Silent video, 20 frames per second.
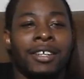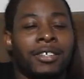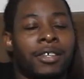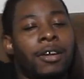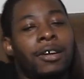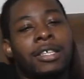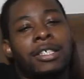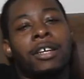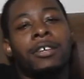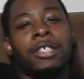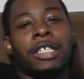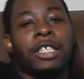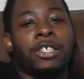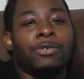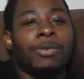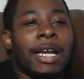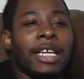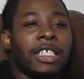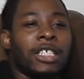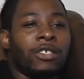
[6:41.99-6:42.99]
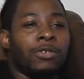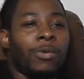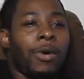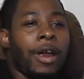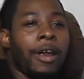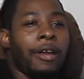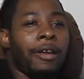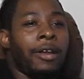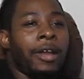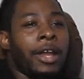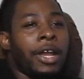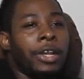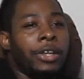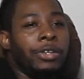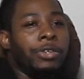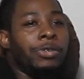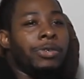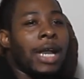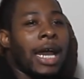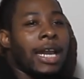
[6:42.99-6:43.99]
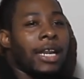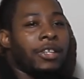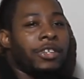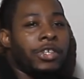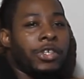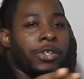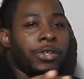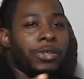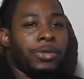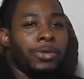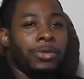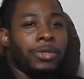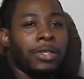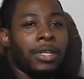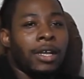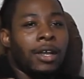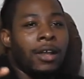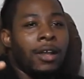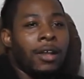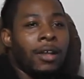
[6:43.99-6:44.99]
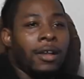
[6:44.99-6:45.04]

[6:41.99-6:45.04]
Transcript: So it's those situations where you got to choose